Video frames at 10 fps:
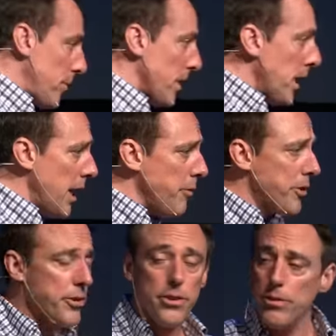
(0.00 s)
Uh, if
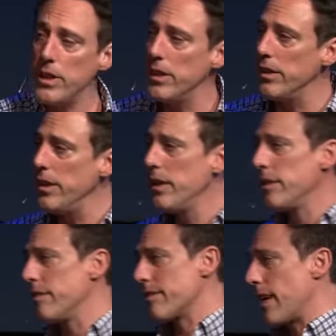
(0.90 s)
you're new here,
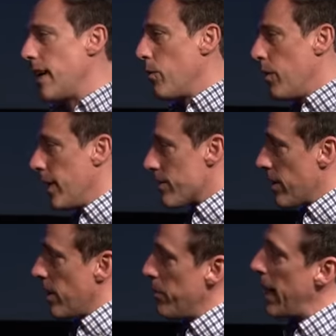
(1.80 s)
this is kind of what it's
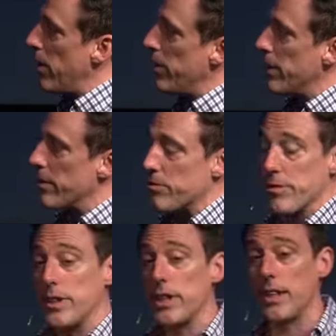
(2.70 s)
all about, and it's
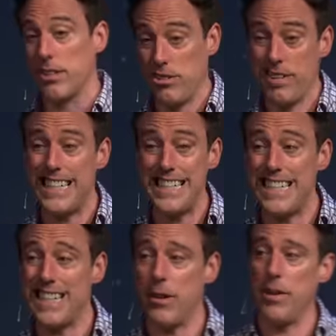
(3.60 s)
really kind of crazy
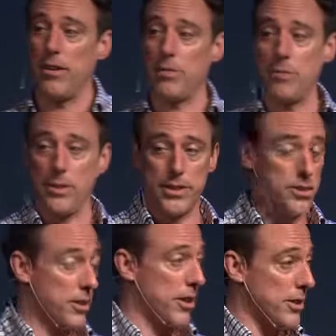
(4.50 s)
that we have to build this
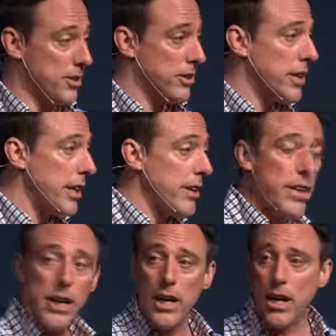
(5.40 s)
culture here
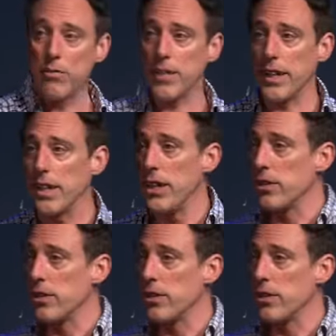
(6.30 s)
of, like,